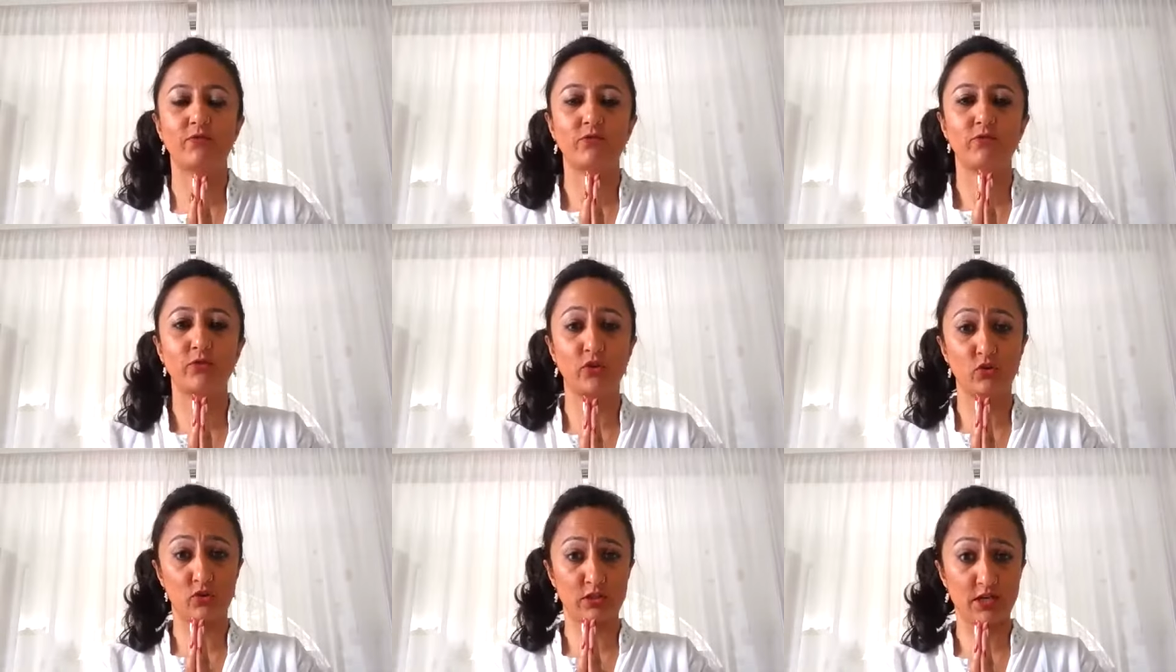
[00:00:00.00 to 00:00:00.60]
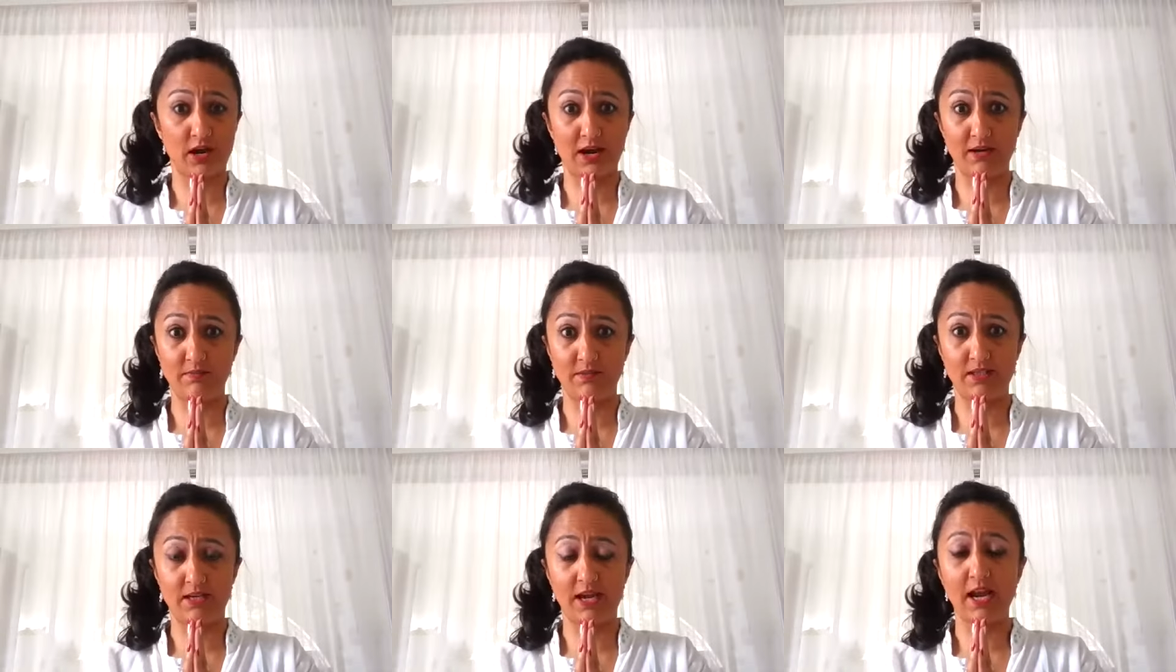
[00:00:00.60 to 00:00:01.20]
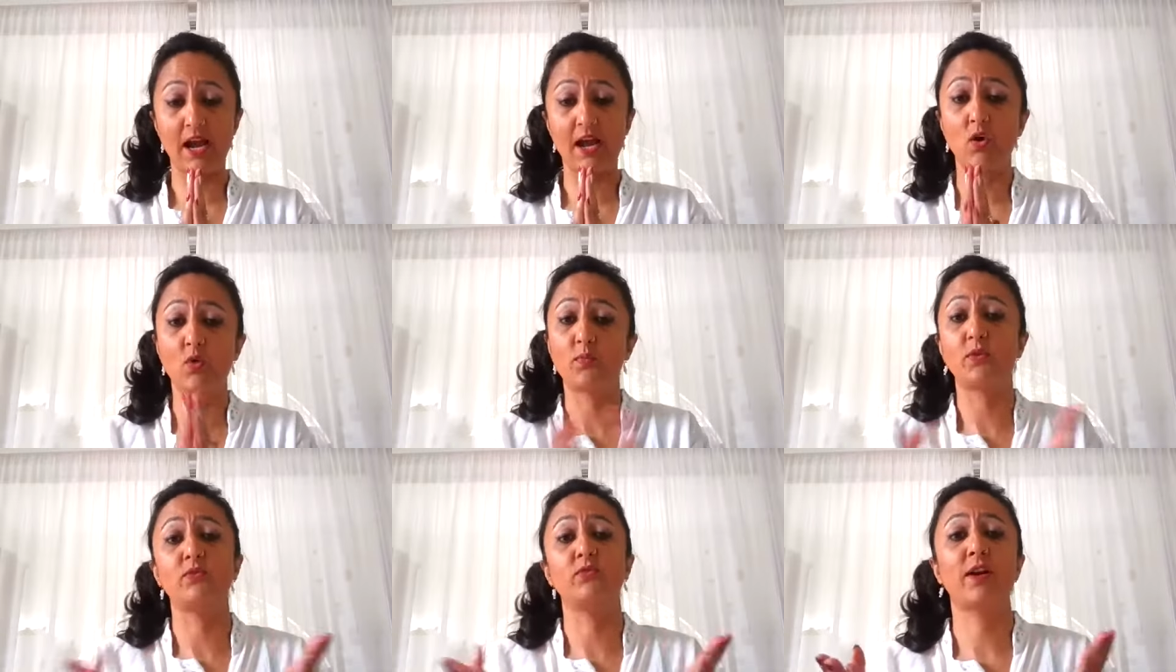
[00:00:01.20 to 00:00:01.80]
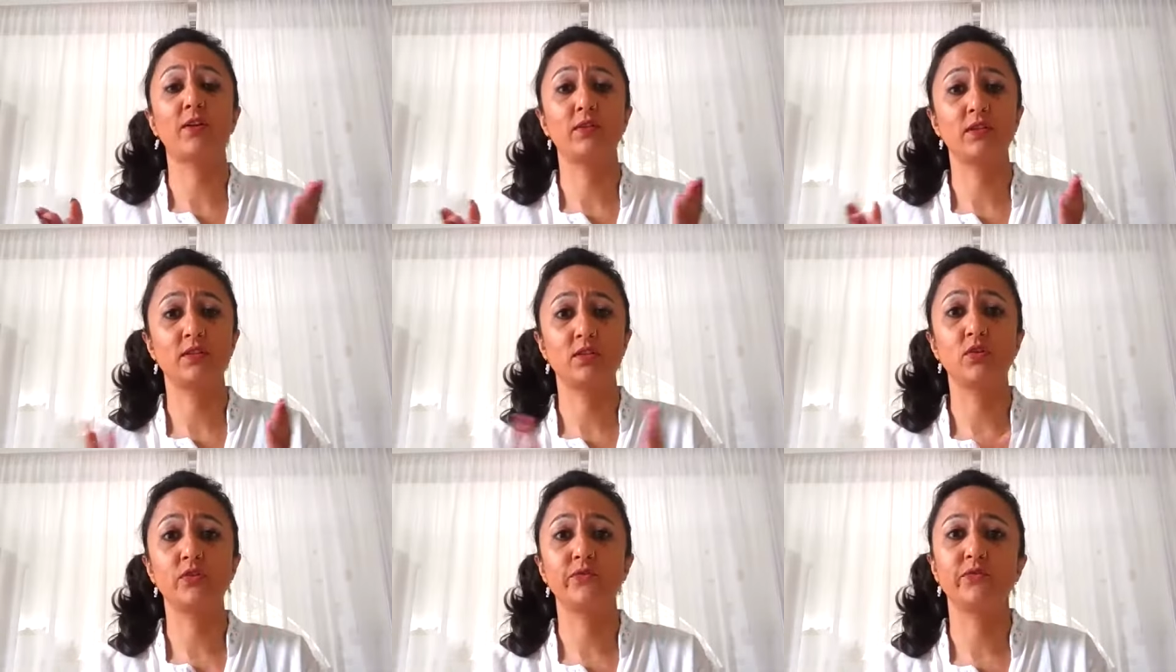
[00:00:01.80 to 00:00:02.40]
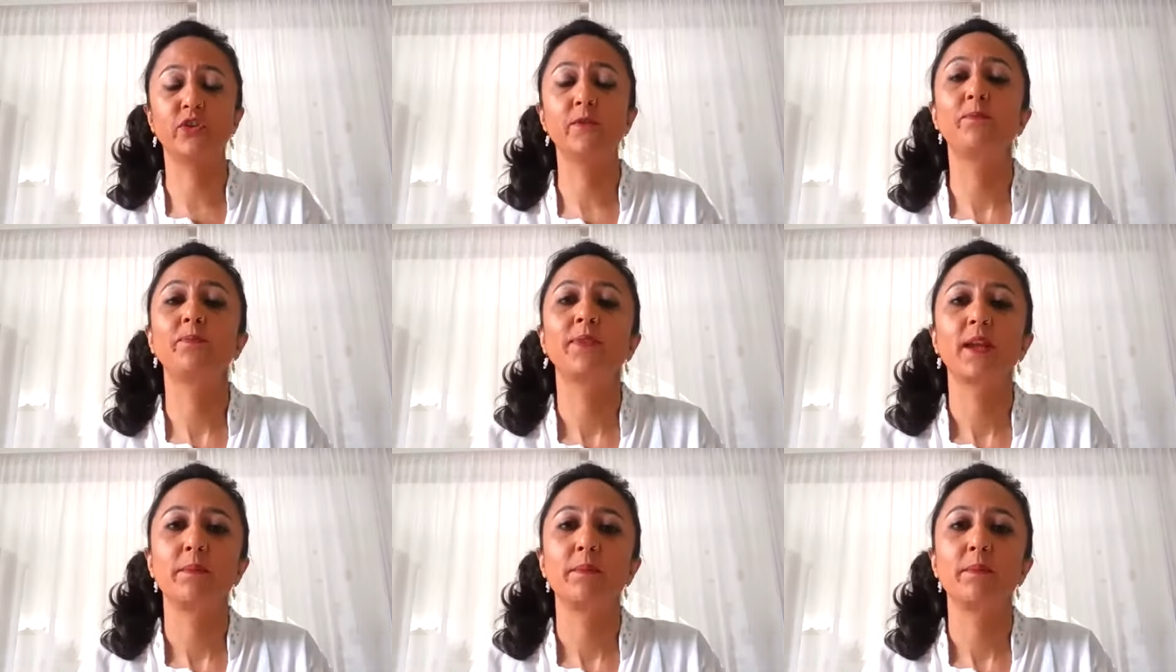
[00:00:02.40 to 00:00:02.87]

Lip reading: for your time today. I hope you found this useful.